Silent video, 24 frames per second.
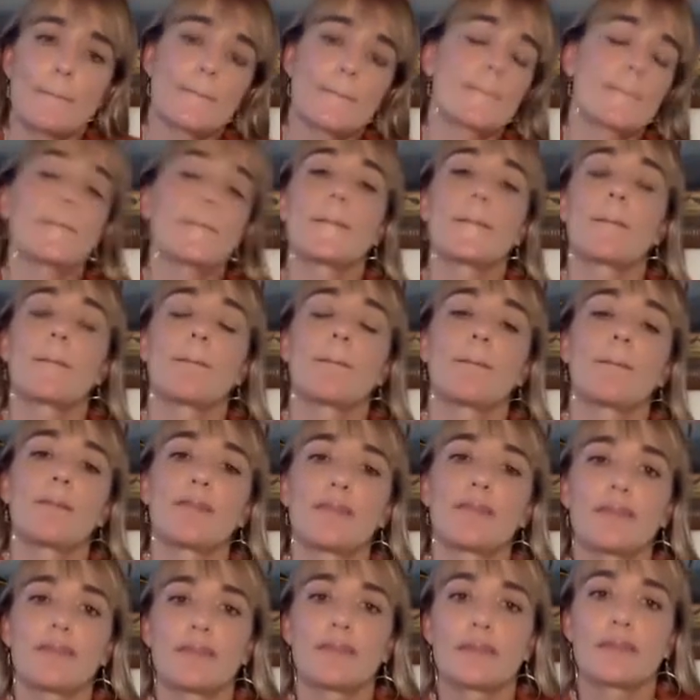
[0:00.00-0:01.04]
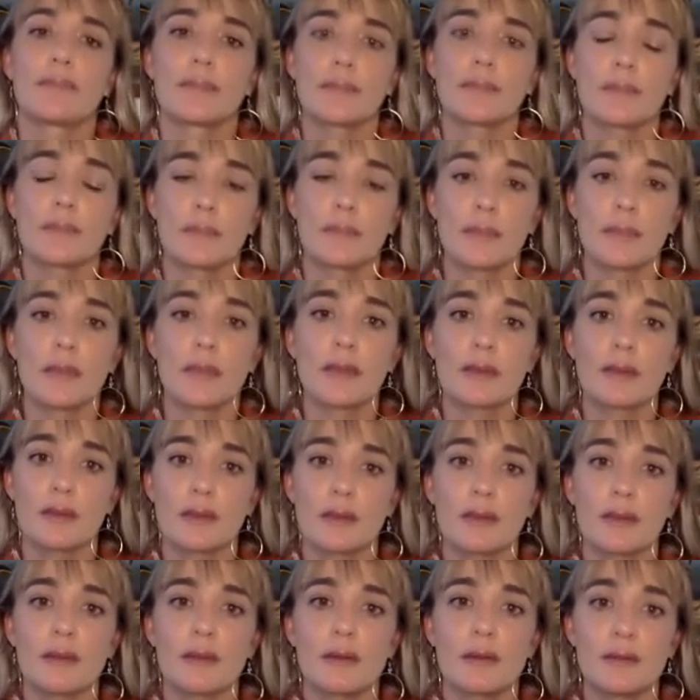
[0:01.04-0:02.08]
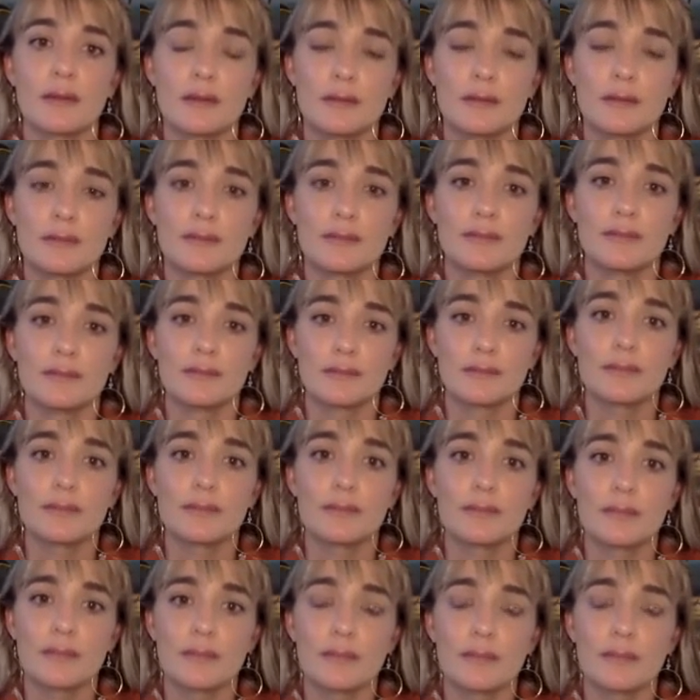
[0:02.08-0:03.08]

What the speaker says: This person isn't speaking.